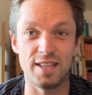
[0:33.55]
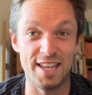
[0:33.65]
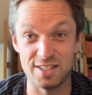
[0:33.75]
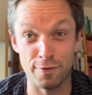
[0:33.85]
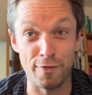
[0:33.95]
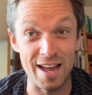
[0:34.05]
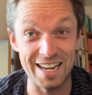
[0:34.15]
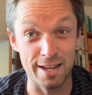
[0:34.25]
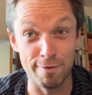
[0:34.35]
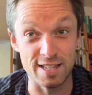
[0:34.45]
It's a fairly
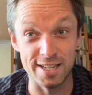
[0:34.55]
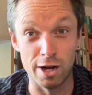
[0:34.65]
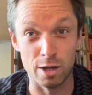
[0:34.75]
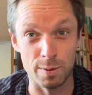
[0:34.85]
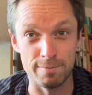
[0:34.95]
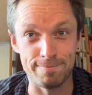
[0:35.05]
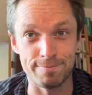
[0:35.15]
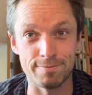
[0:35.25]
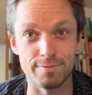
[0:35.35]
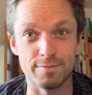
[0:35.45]
convincing argument.
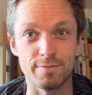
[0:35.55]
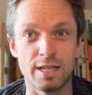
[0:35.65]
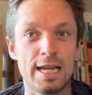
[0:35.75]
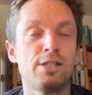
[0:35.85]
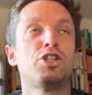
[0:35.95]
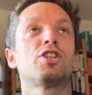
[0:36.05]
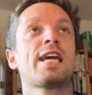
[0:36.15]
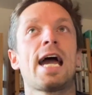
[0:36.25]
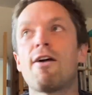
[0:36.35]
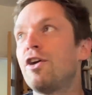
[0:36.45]
Let's just
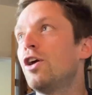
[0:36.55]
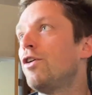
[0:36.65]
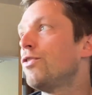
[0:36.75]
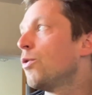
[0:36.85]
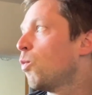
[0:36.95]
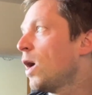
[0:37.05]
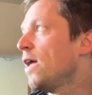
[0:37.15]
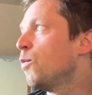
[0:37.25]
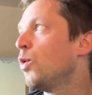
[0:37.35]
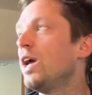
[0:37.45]
carry on the
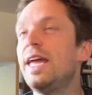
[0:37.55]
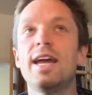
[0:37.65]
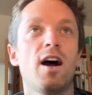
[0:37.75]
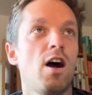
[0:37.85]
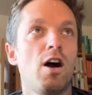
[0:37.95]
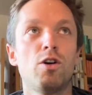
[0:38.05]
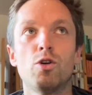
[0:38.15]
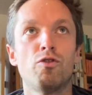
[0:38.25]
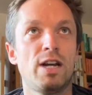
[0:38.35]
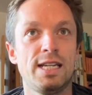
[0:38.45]
way we are
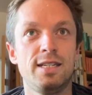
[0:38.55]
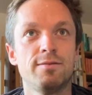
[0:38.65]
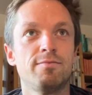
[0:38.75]
already.